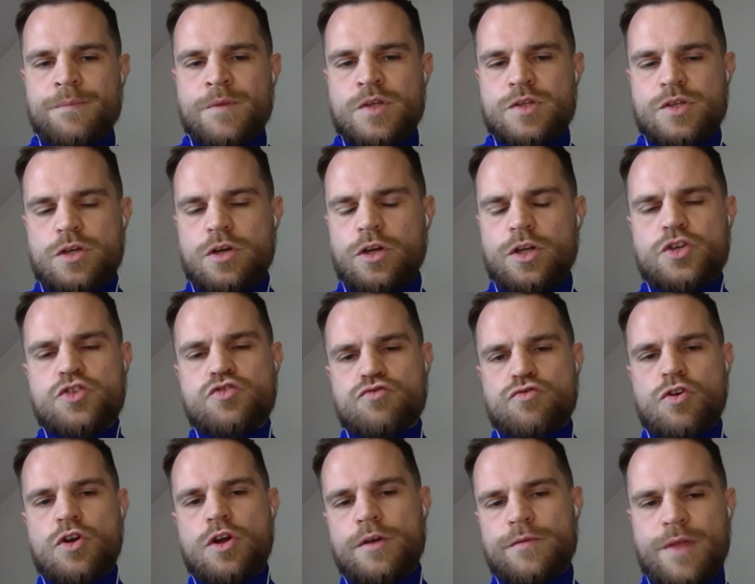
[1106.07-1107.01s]
So you've got to
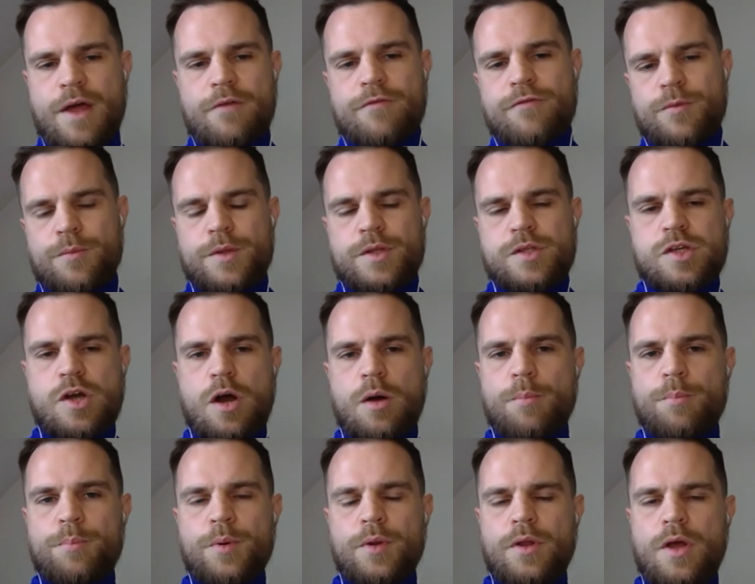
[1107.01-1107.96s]
drive that from the
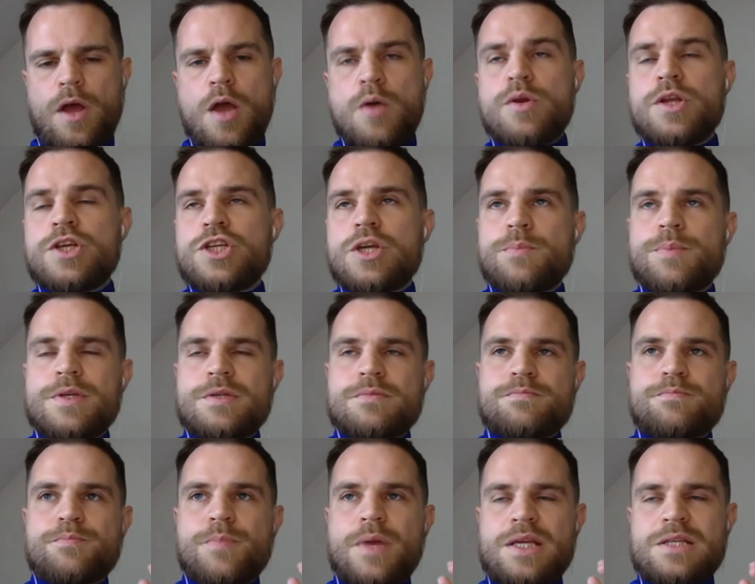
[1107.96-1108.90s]
top. But ownership
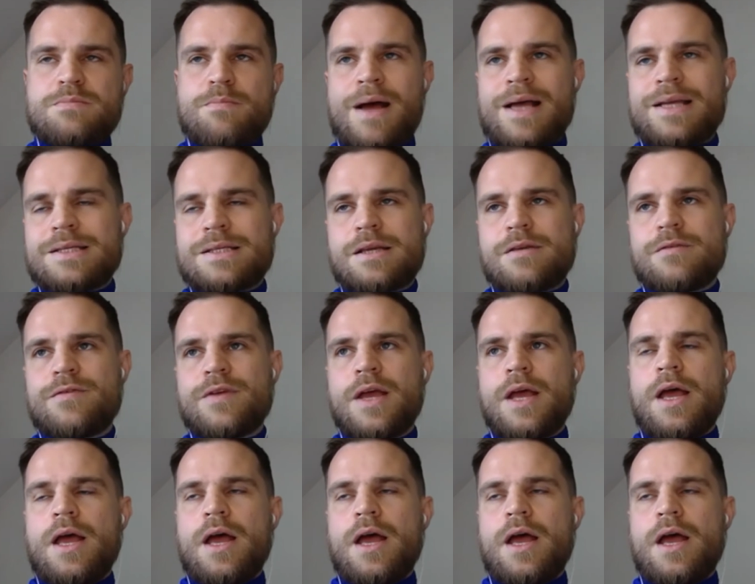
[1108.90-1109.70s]
is massive.